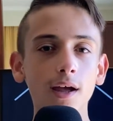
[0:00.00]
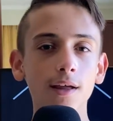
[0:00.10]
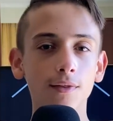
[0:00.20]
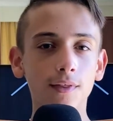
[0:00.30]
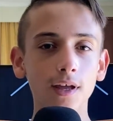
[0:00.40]

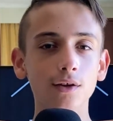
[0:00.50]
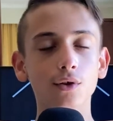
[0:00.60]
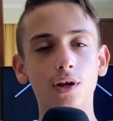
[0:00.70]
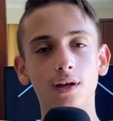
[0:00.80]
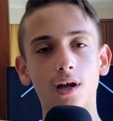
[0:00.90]
and then
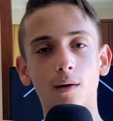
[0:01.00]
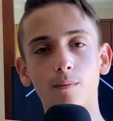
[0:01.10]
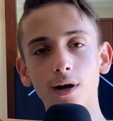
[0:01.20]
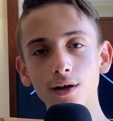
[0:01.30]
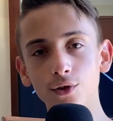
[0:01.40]
you can
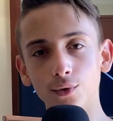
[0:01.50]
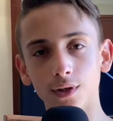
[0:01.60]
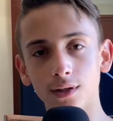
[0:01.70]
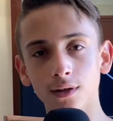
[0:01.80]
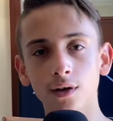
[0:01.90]
come back to
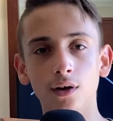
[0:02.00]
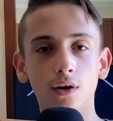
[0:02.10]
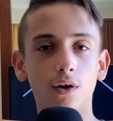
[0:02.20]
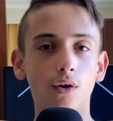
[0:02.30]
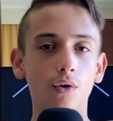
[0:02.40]
it.
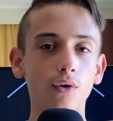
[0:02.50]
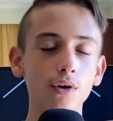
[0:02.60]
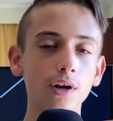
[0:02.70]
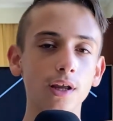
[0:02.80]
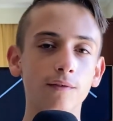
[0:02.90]

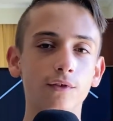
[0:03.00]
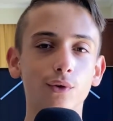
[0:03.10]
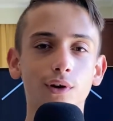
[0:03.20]
Or if